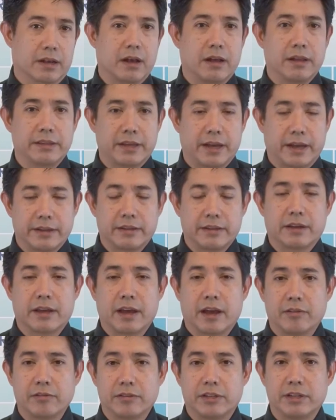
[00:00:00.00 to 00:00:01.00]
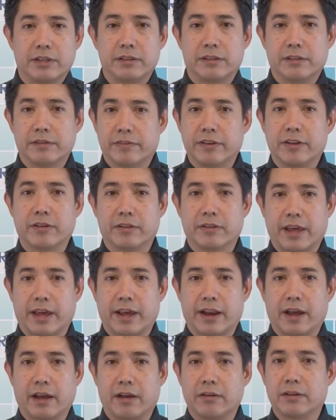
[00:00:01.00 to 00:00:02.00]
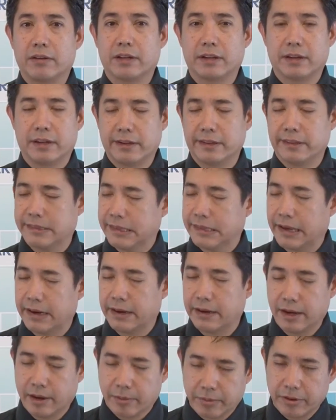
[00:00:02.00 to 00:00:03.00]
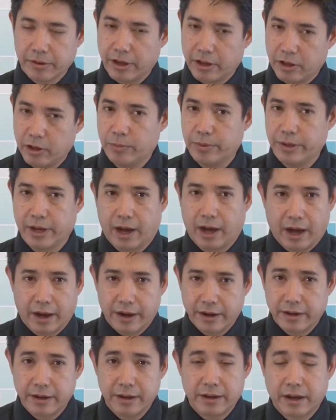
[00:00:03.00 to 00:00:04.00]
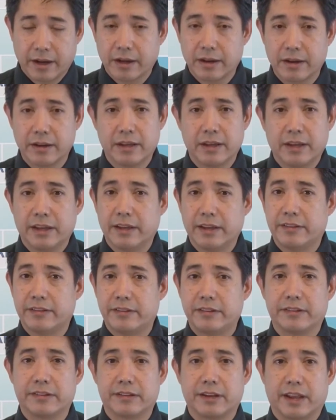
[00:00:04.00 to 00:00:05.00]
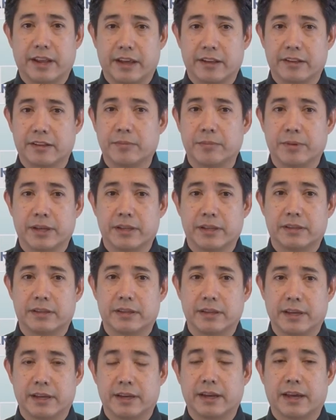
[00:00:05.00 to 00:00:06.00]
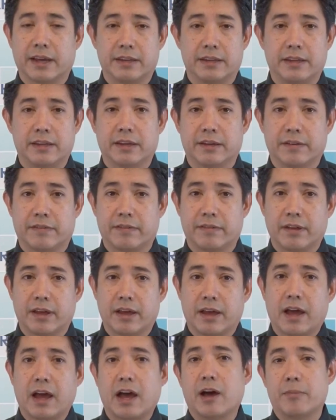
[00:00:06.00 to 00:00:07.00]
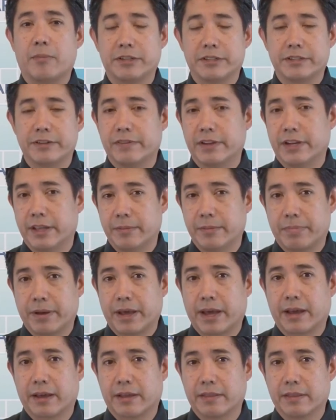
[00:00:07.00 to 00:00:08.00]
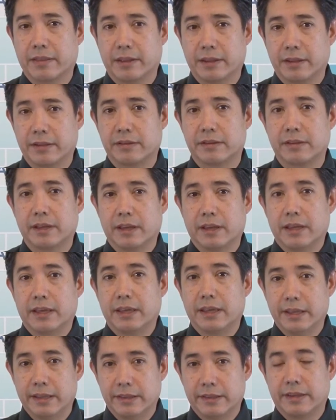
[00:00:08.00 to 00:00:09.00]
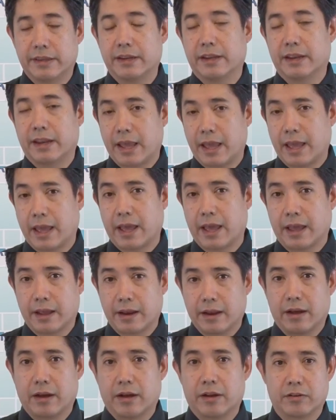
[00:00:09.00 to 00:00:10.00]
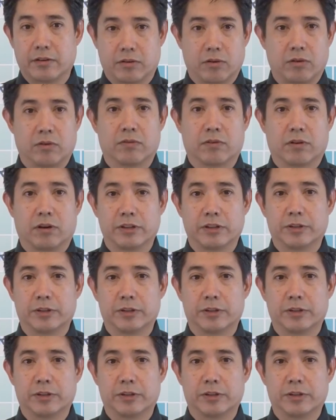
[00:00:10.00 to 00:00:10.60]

contact accounting to figure that out, and it is not a number that you'll be audited on. It's just an estimate to get an idea of how much of an impact this incident had on your overall